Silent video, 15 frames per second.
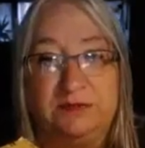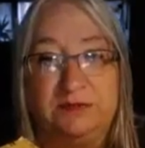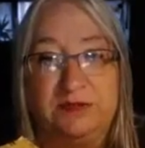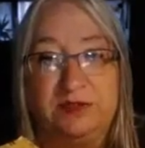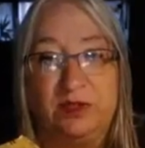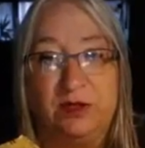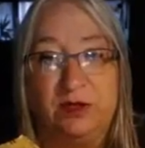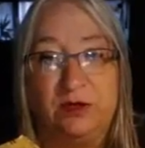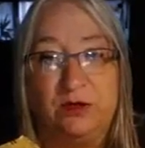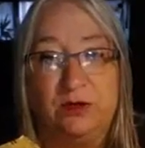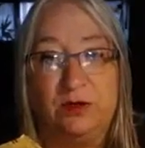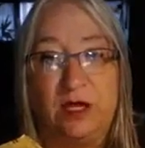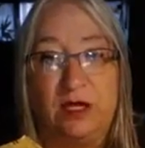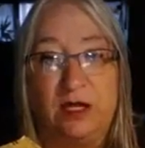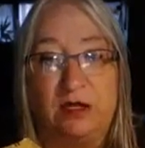
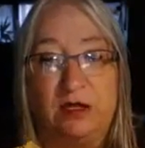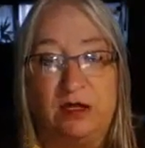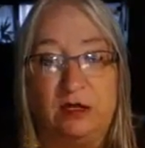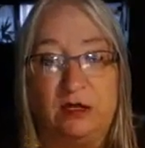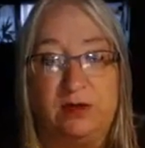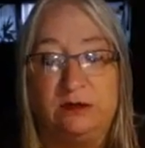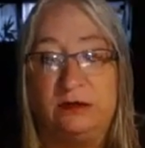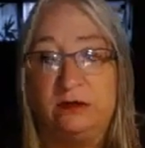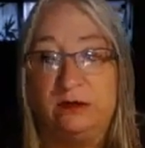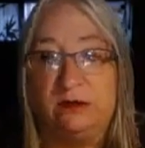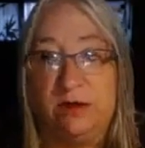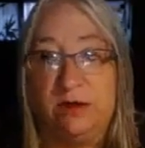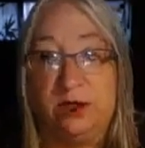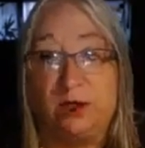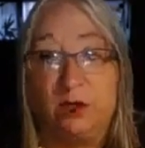So I couldn't
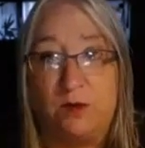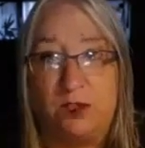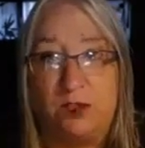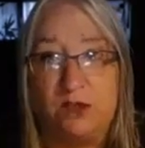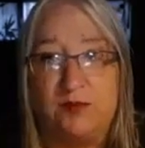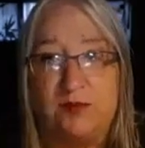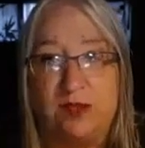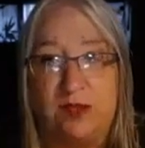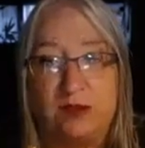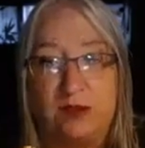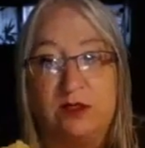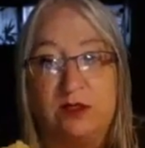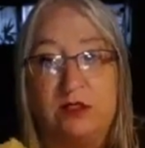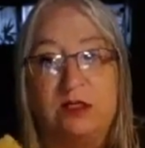really go much farther.